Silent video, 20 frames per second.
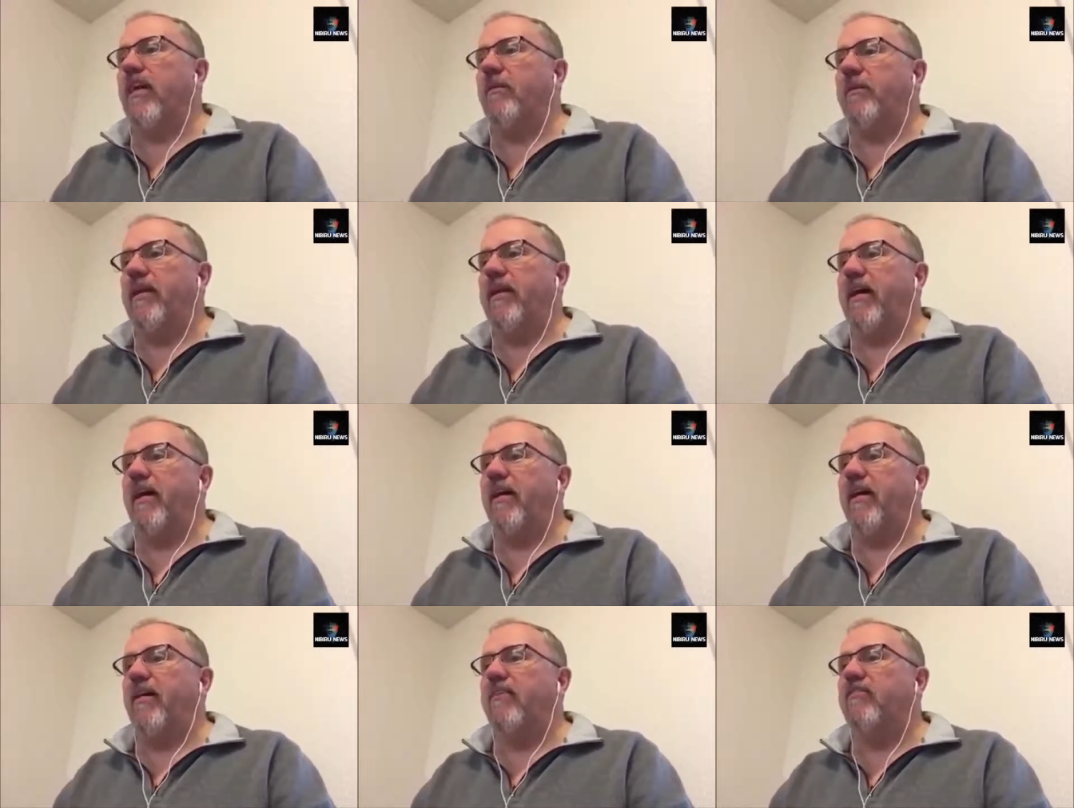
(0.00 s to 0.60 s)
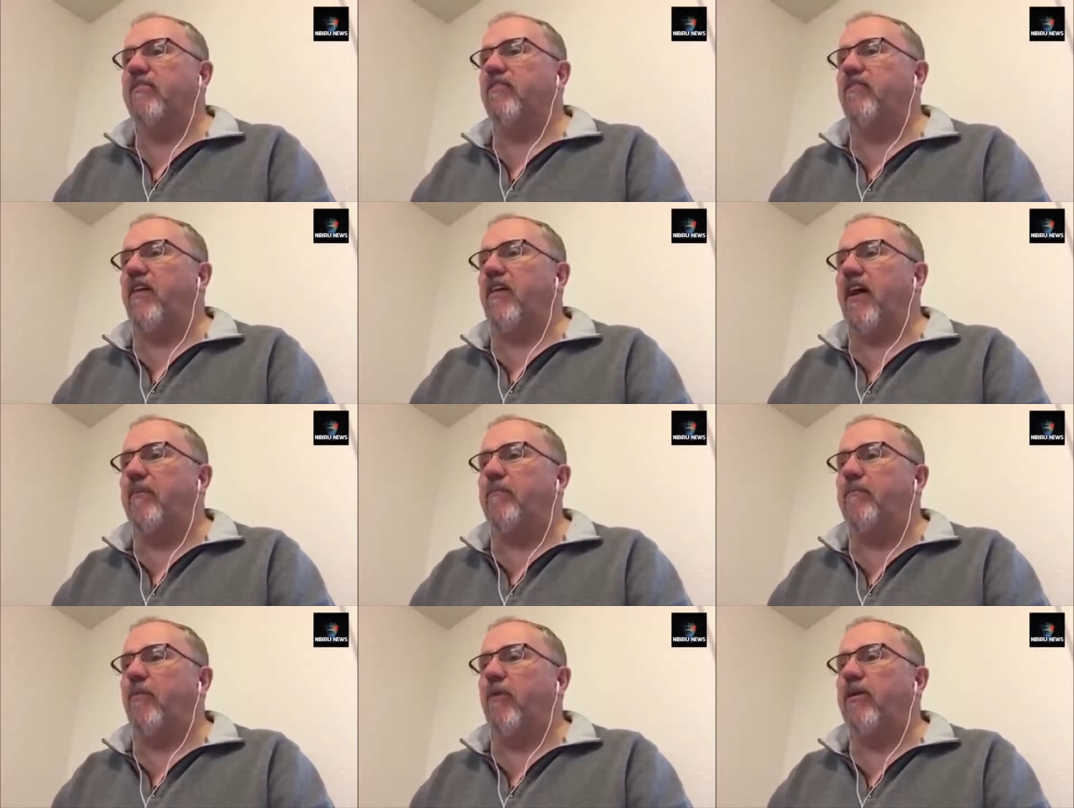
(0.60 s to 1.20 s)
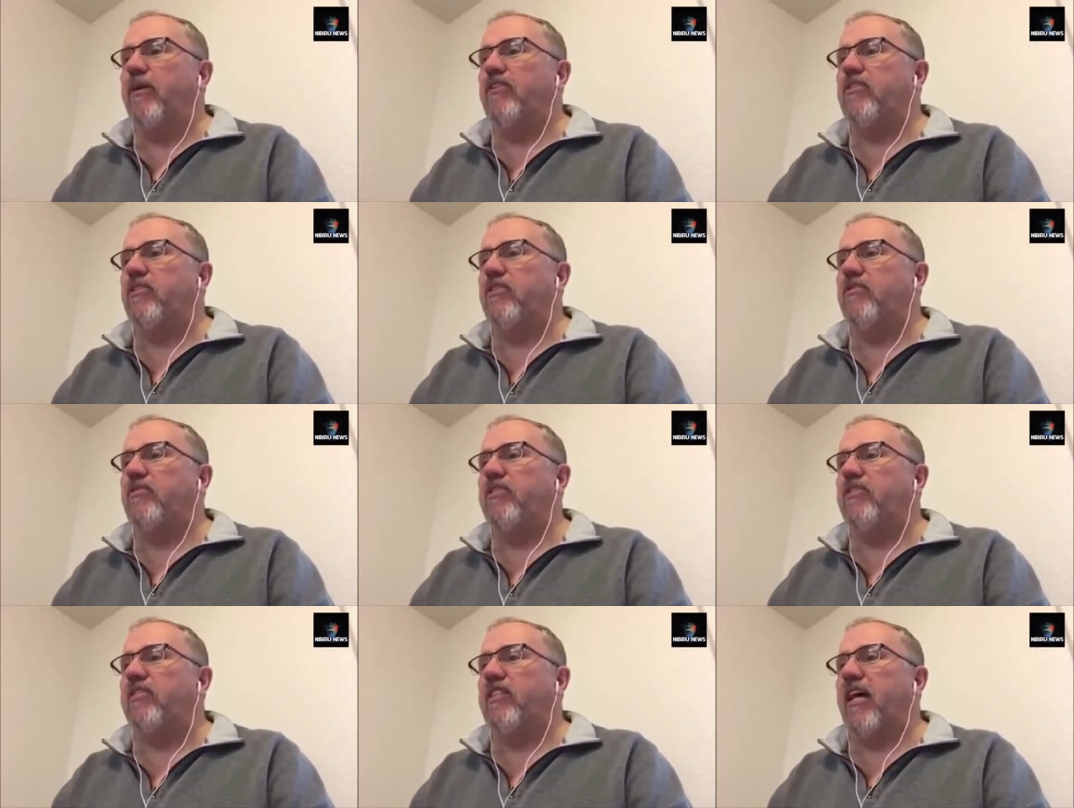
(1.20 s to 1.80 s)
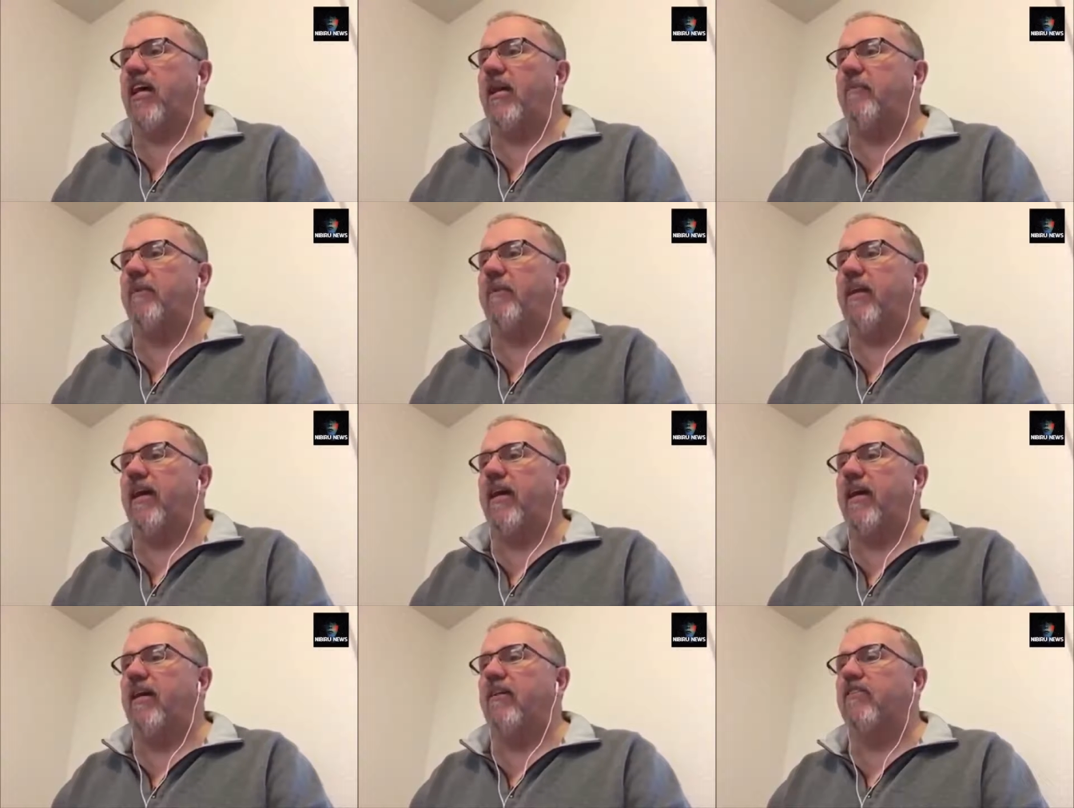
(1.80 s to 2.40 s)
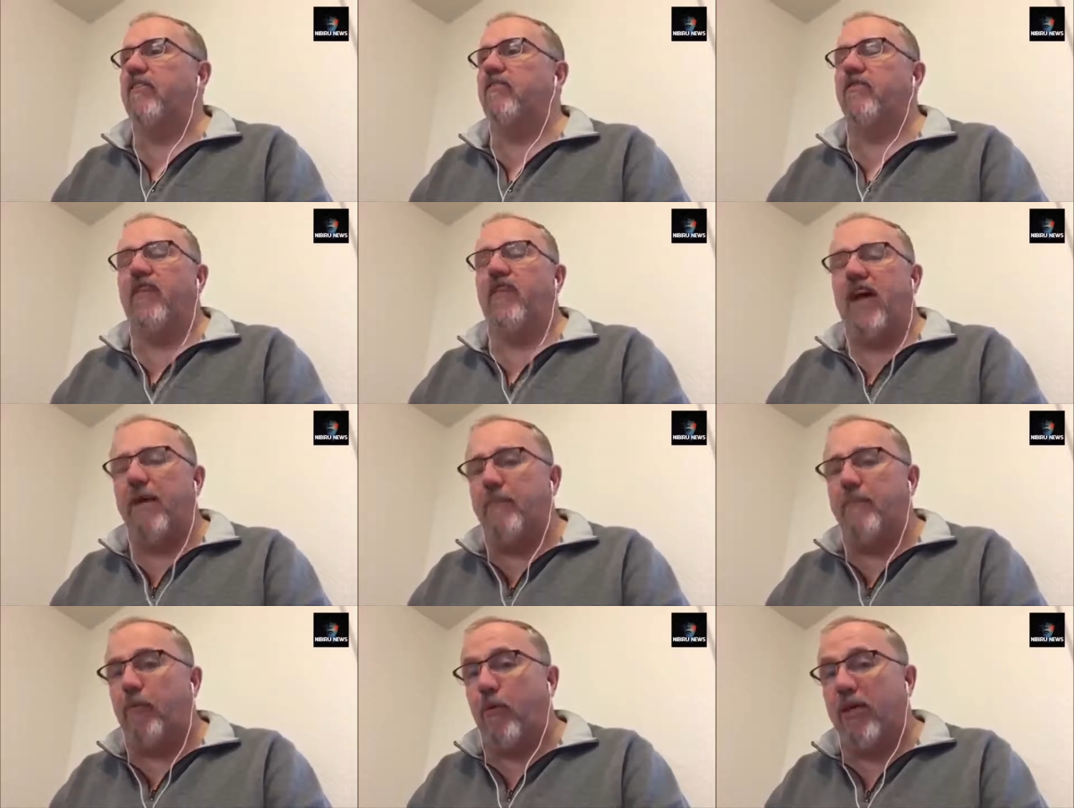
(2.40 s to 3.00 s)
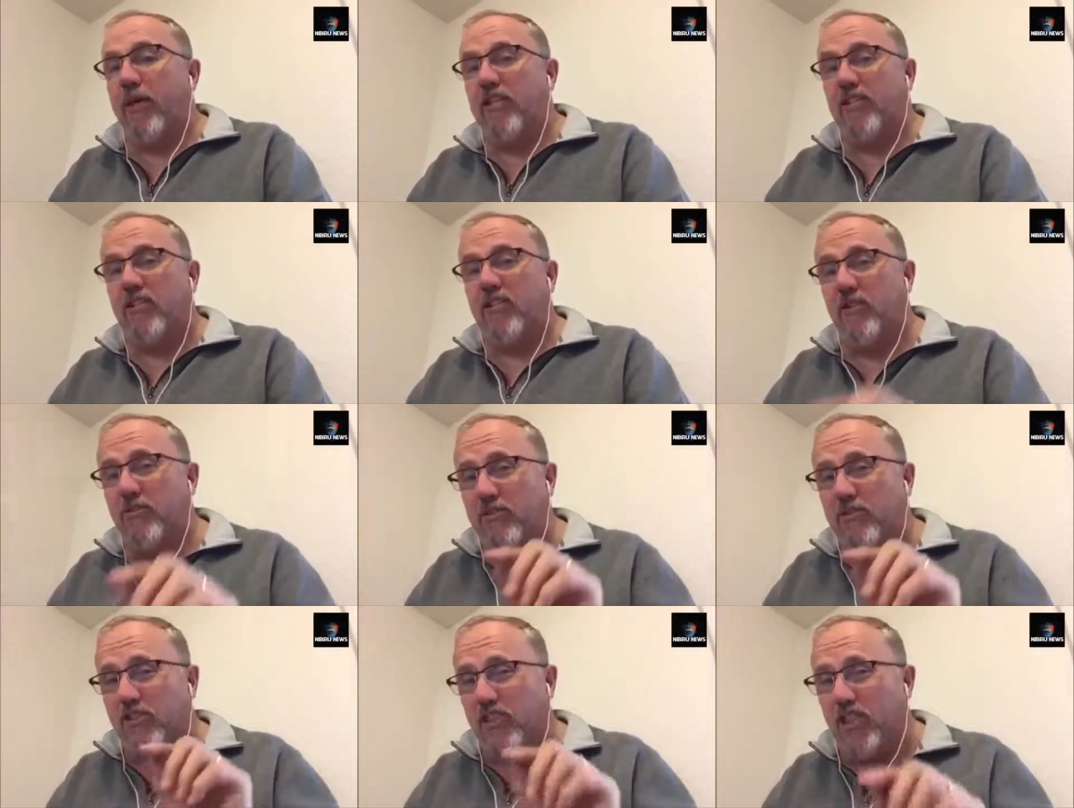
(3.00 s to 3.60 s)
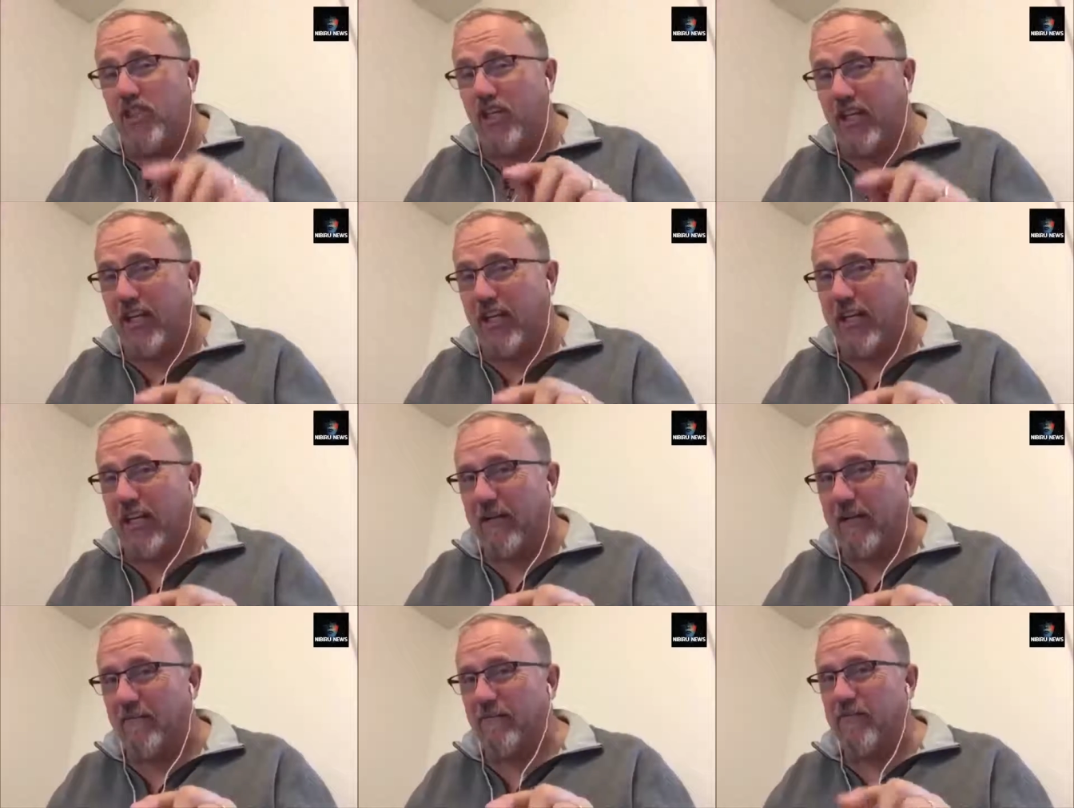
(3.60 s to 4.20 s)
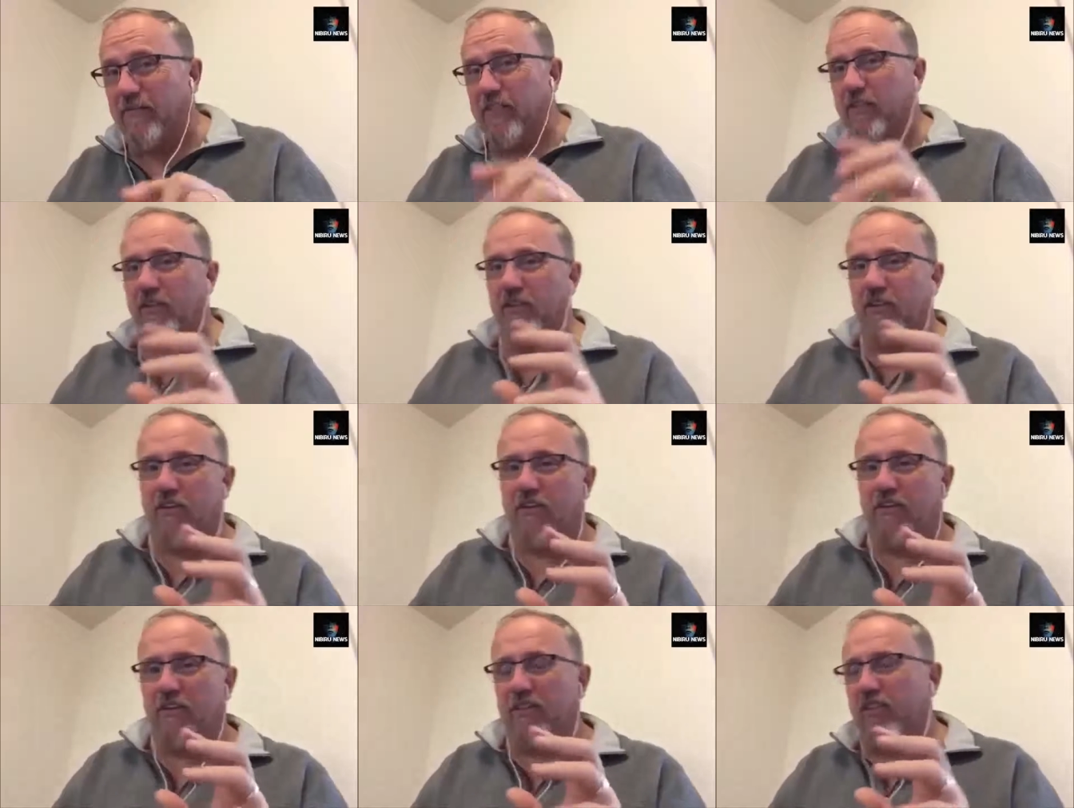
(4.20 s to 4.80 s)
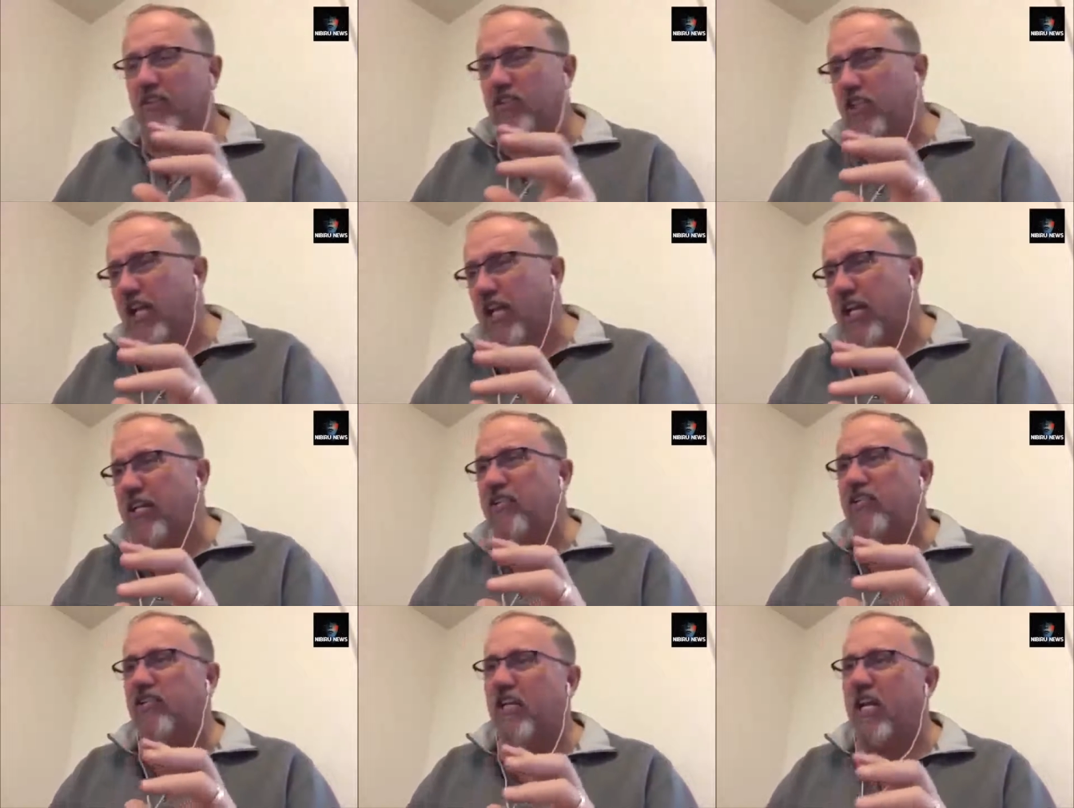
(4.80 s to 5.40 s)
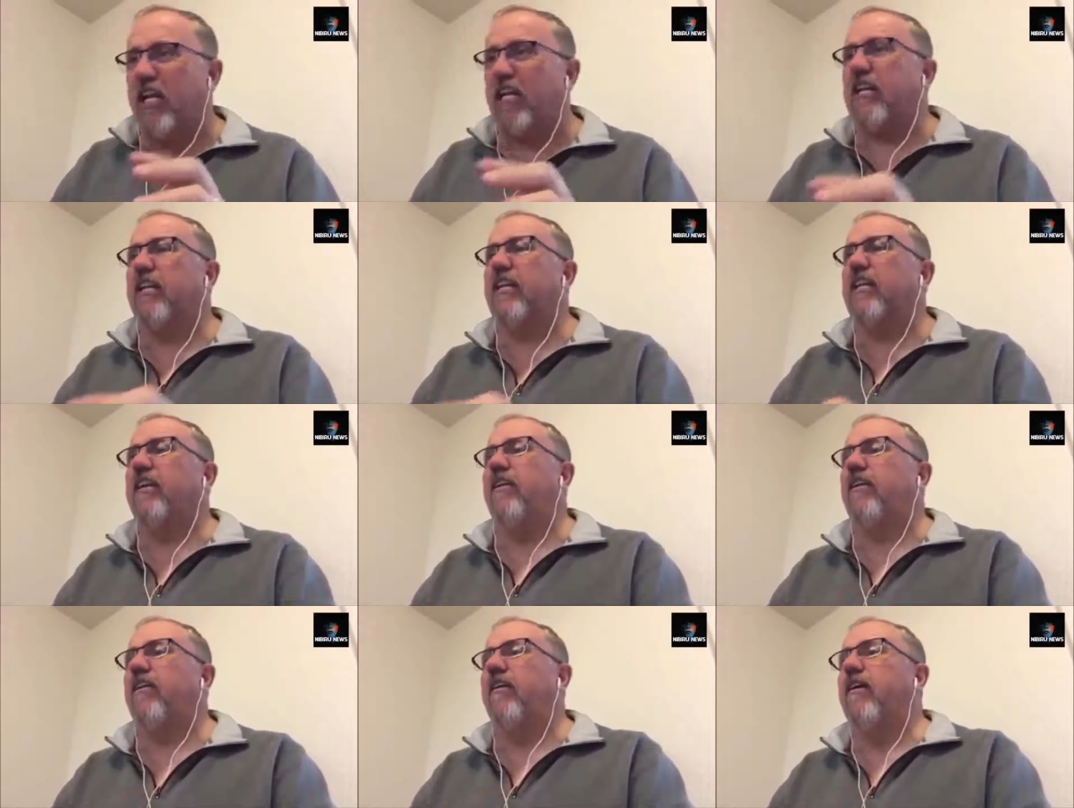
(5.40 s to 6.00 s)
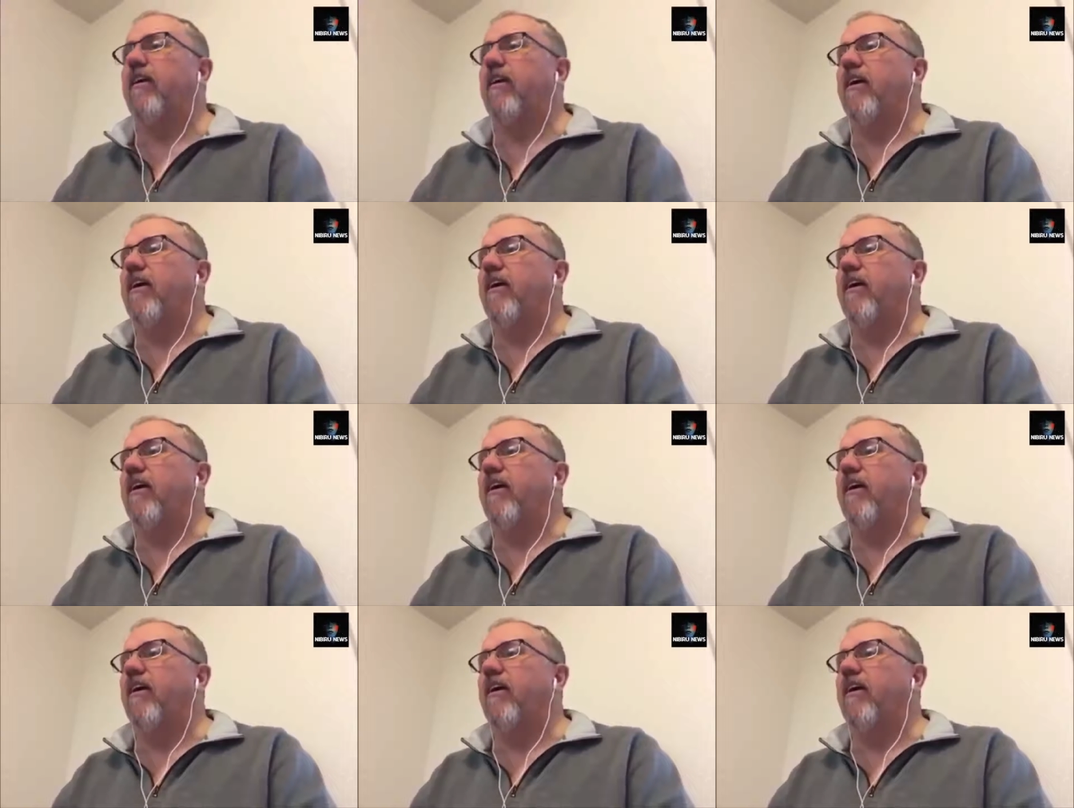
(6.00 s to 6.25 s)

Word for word: Solomon Islands, 5.2 Solomon Islands, 5.2 Chile. So the earth is sh- shaking here.